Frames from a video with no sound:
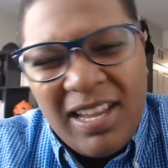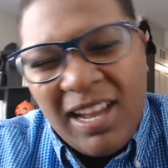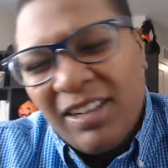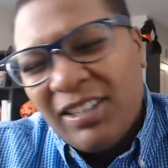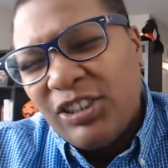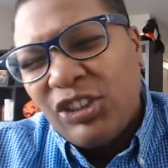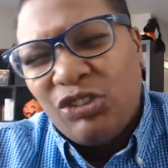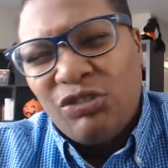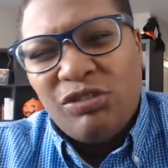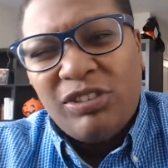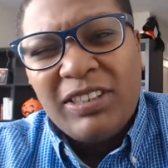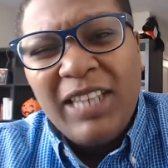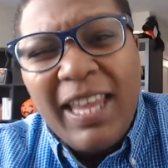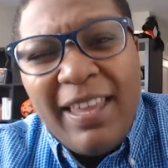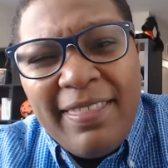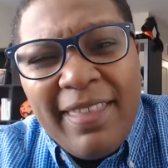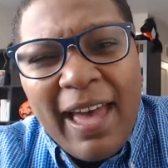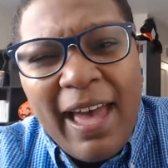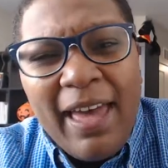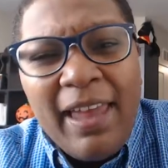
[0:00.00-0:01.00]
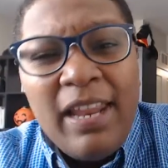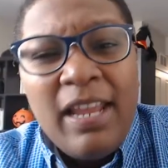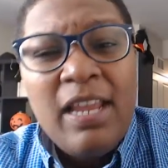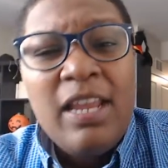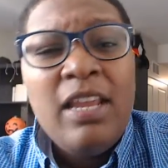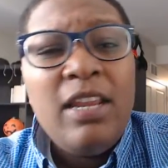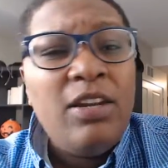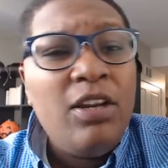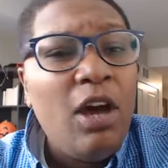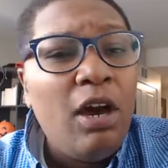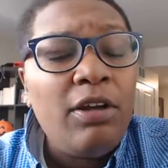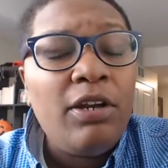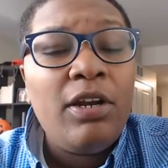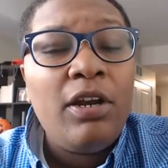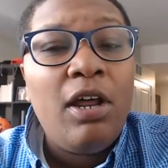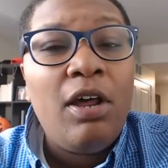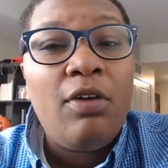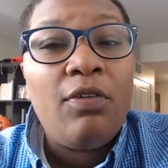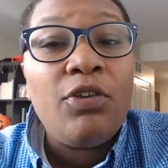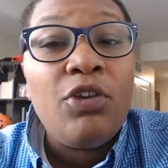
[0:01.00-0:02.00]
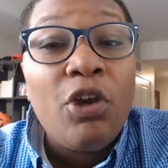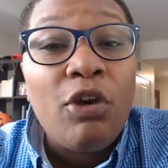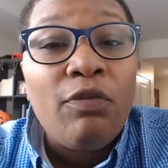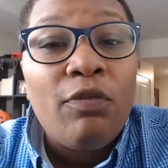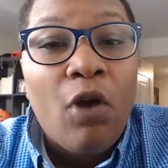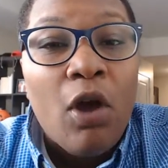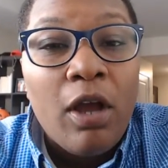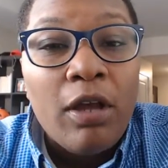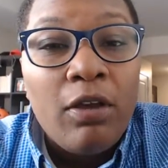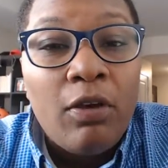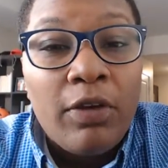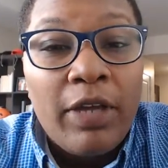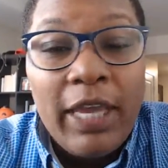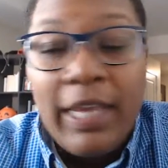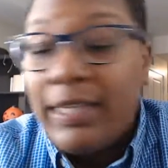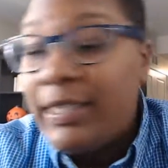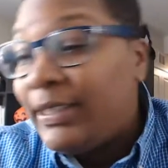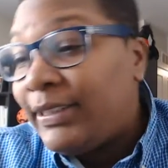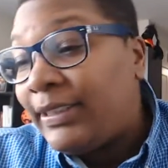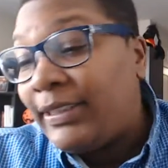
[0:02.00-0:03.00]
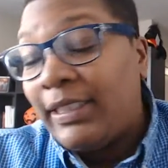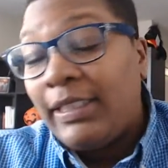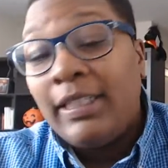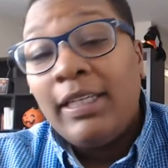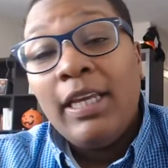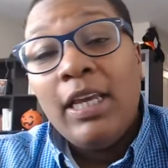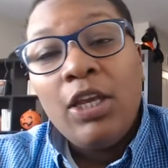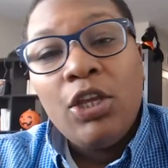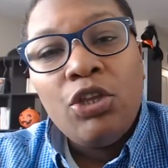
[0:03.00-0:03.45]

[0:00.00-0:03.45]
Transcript: How could you say that? No, no, no. You're wrong. Okay, listen.